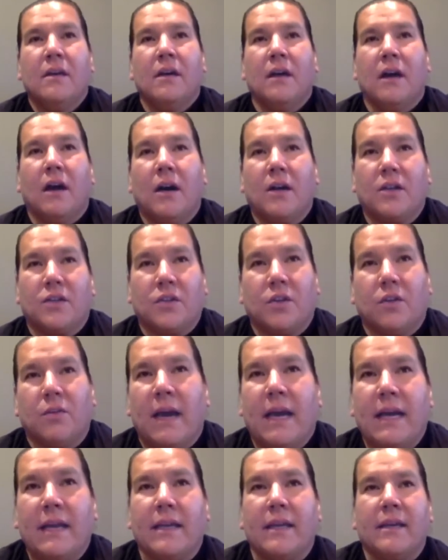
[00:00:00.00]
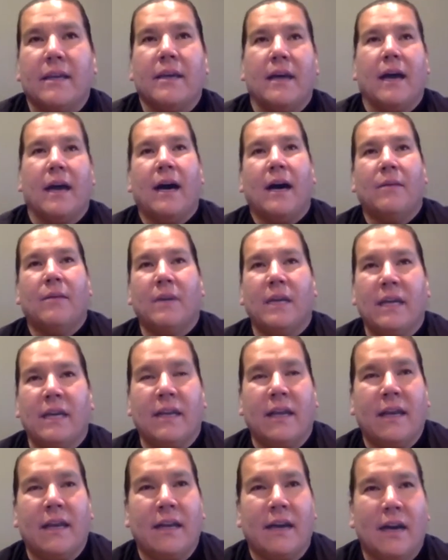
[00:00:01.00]
Oh, so many.
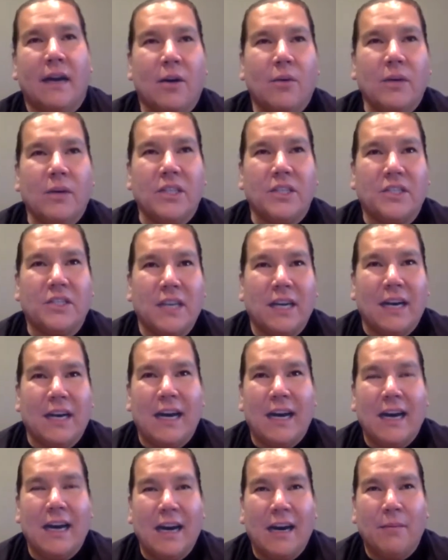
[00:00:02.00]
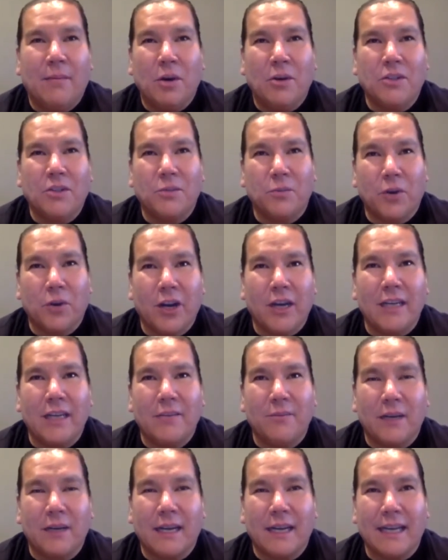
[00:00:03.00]
And I'm always
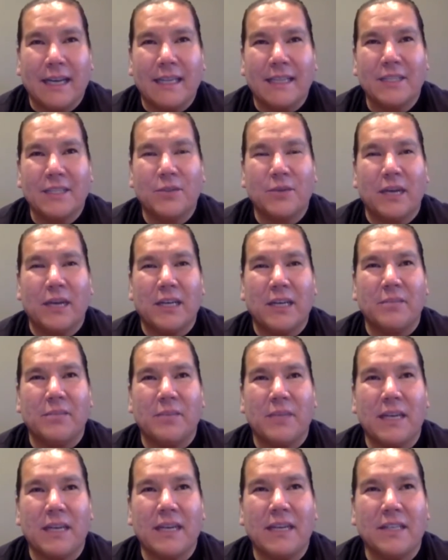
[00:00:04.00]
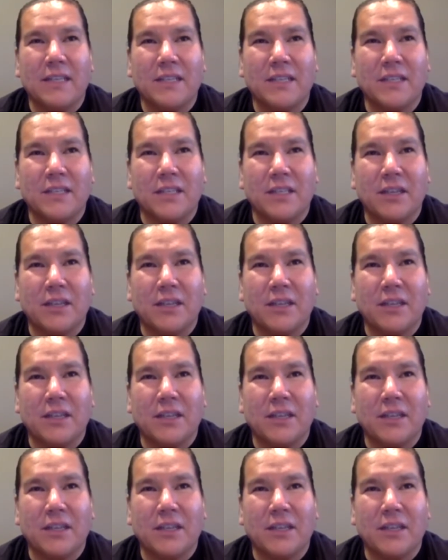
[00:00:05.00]
worried when I get this question because,